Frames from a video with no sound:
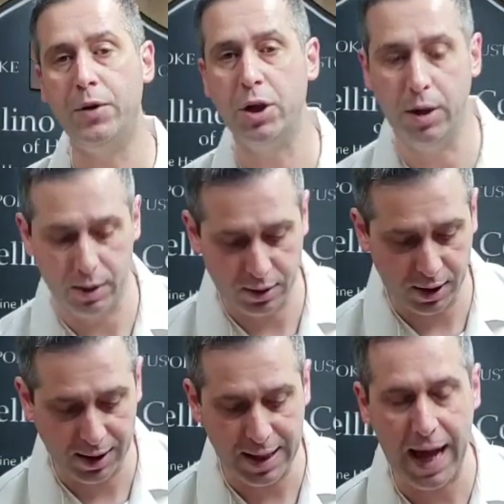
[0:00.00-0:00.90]

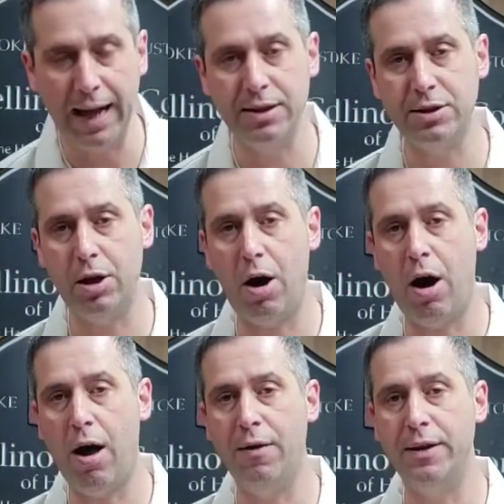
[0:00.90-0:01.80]
to latch
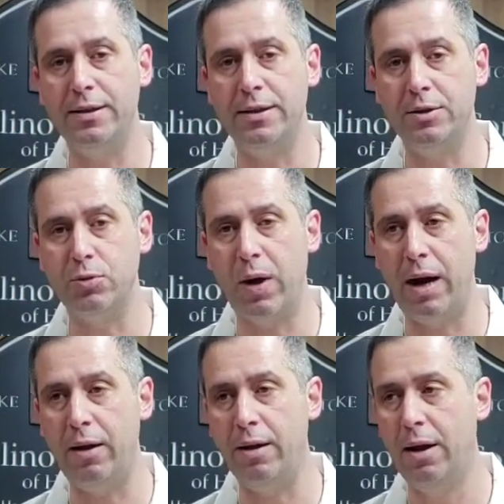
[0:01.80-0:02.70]
on this as
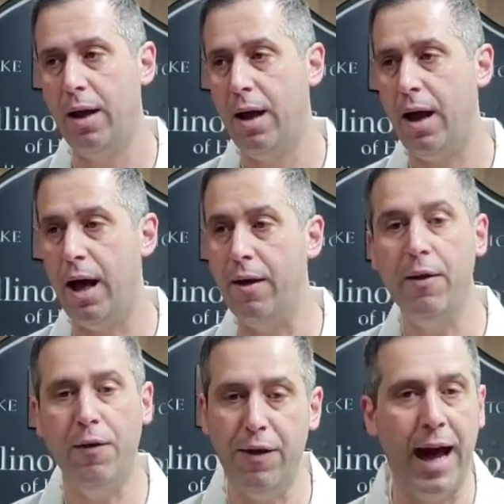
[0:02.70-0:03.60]
well.
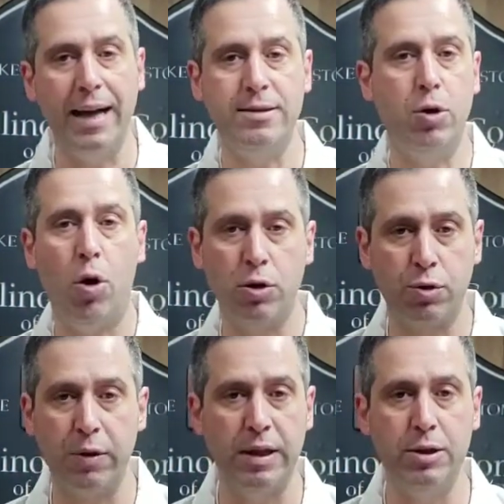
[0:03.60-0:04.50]
That's also
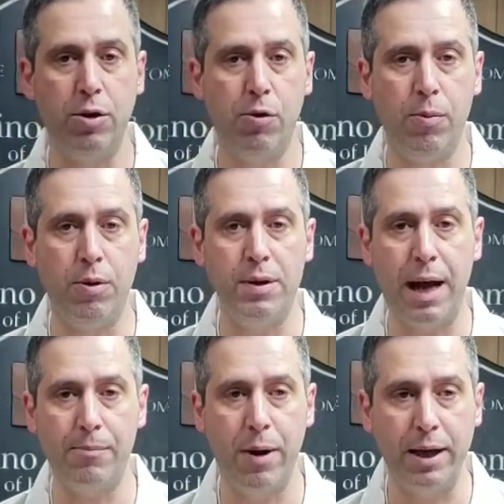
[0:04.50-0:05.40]
really durable,
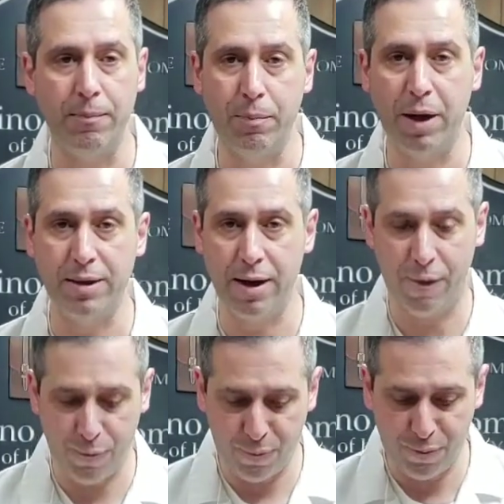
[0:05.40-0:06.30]
not breaking, but they're
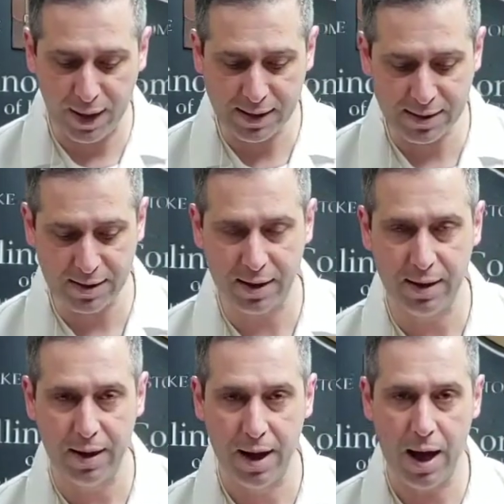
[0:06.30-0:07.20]
fixed
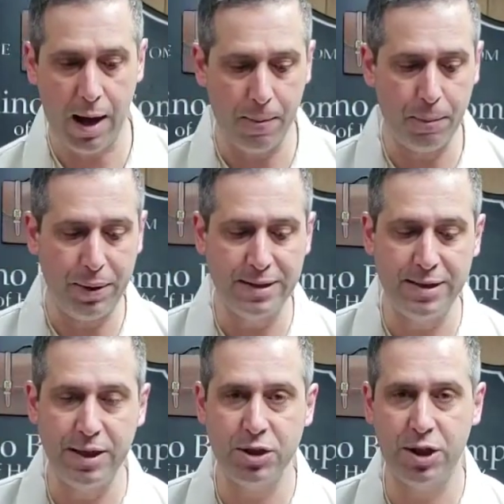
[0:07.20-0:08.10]

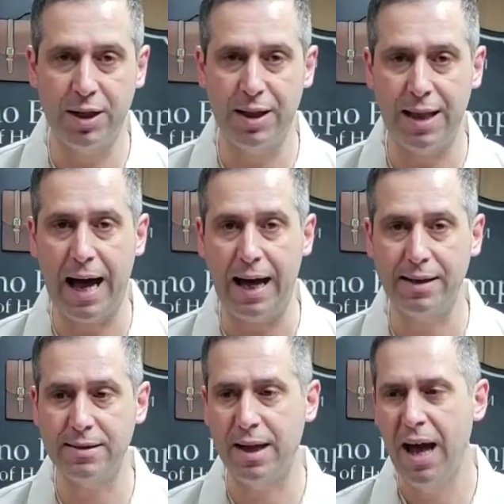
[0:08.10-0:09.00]
position
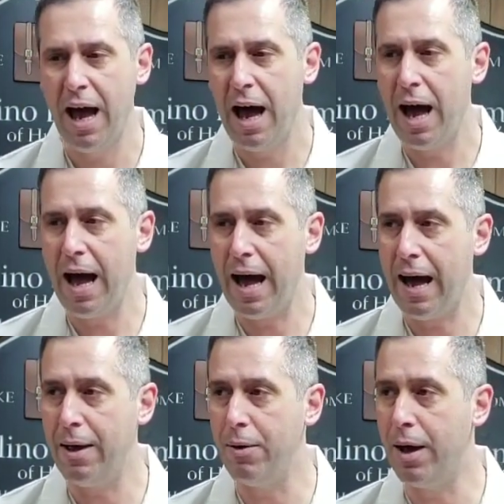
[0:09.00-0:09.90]
locks.
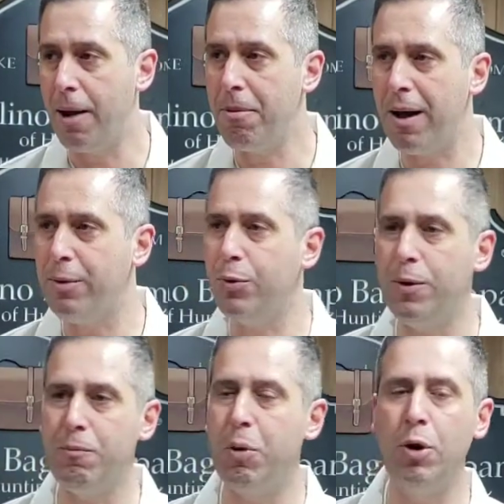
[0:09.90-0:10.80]
I probably
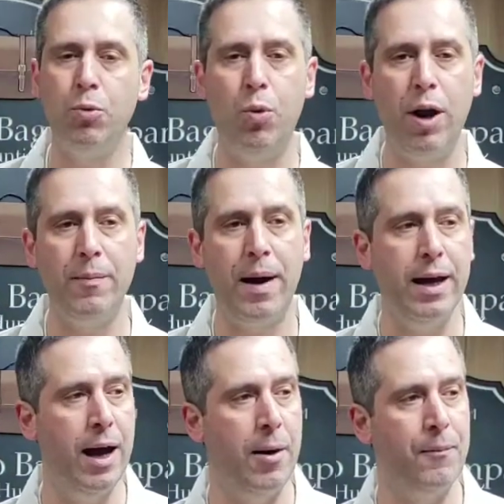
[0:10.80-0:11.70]
wouldn't put one of my